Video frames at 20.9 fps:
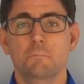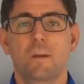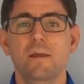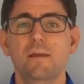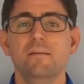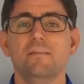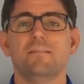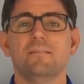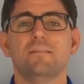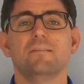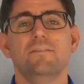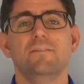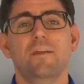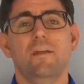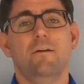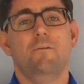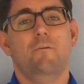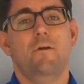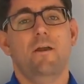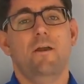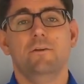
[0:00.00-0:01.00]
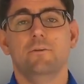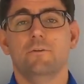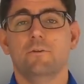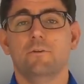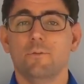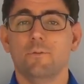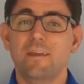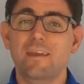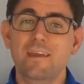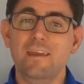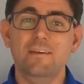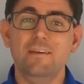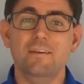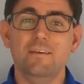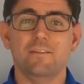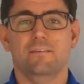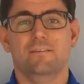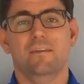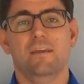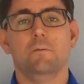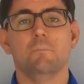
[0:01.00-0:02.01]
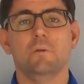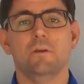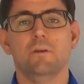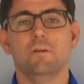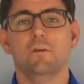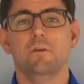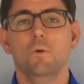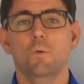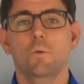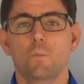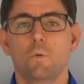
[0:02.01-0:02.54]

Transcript: Please stick around till the end of the segment,